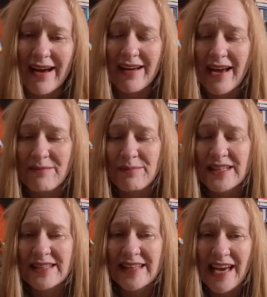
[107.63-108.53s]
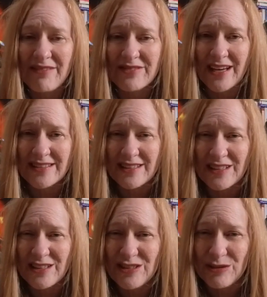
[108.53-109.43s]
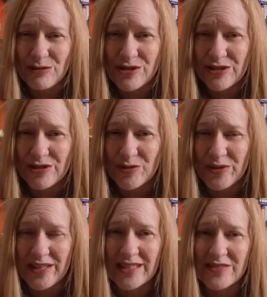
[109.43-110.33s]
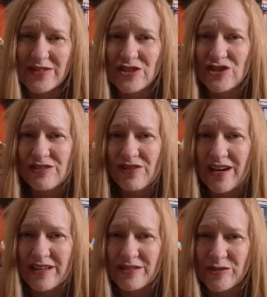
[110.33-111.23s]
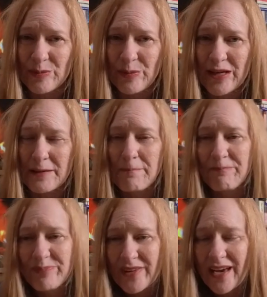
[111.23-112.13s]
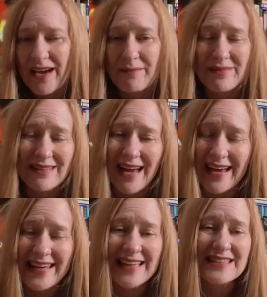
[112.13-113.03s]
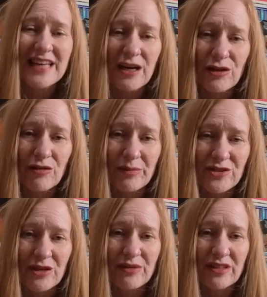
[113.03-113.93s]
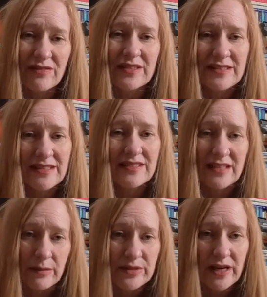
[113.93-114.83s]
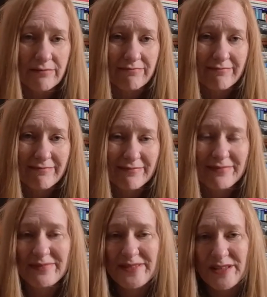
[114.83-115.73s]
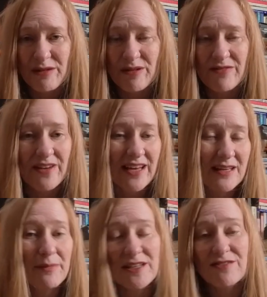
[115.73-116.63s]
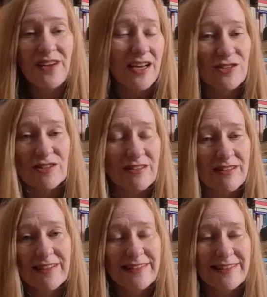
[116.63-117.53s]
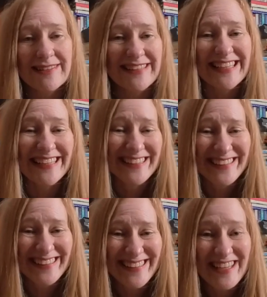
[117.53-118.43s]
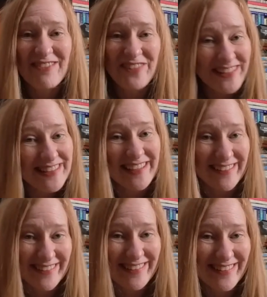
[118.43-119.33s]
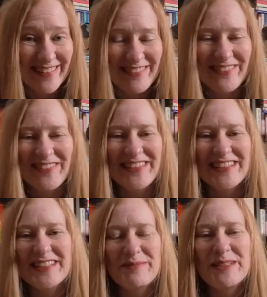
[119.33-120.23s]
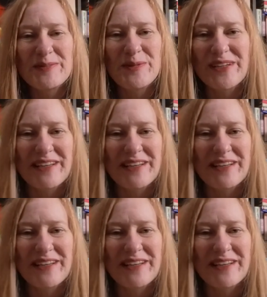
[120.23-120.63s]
I admittedly have not done a huge search with SVG files, but I can't tell you how much I would love to see a stamp set. So if any manufacturer is listening, fencing is my sport.